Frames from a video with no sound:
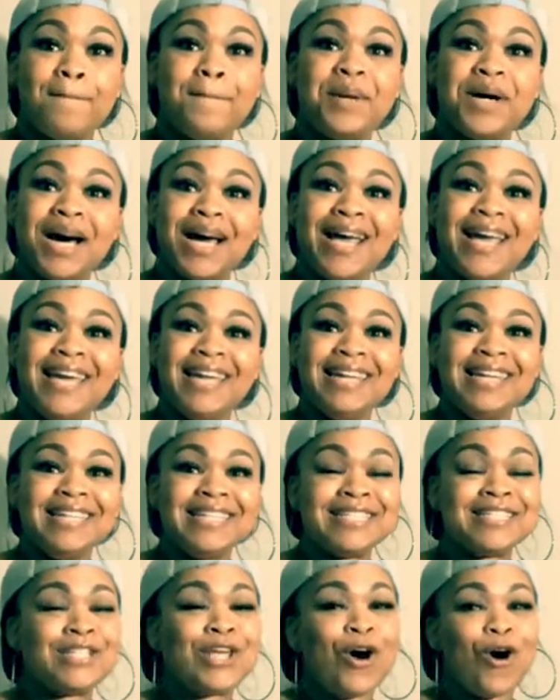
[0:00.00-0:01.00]
But
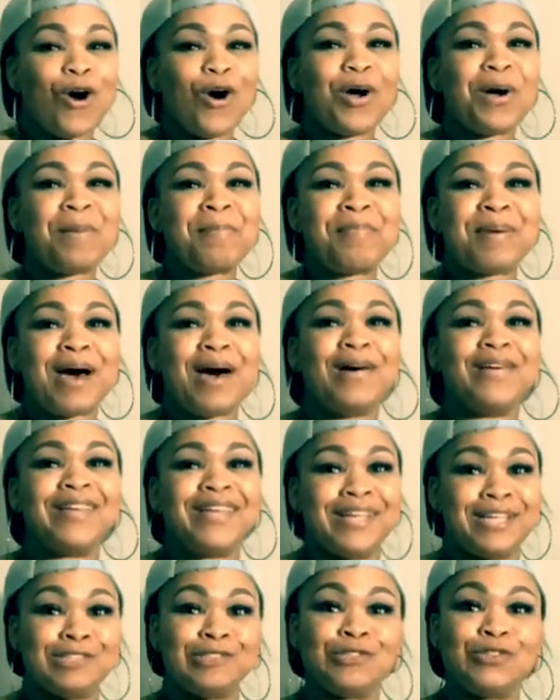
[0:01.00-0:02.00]
let's talk about
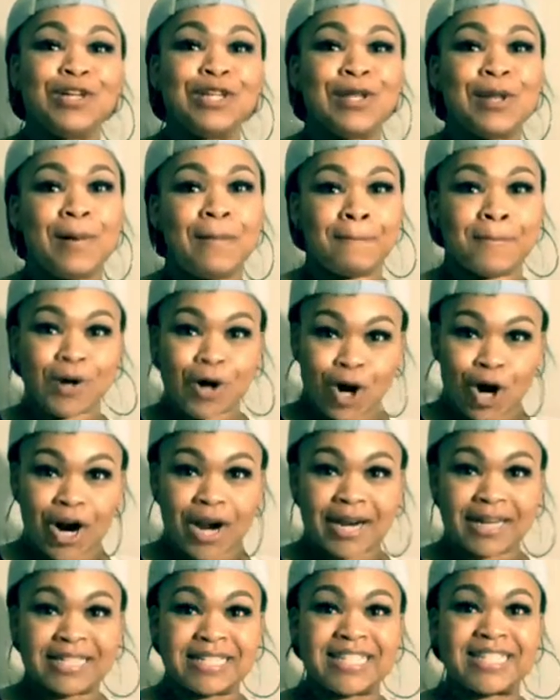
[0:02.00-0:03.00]
Kendrick
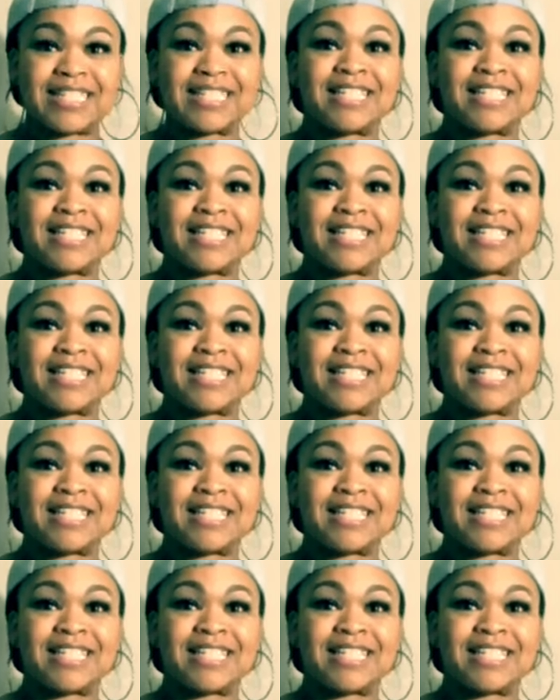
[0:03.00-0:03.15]
Lamar's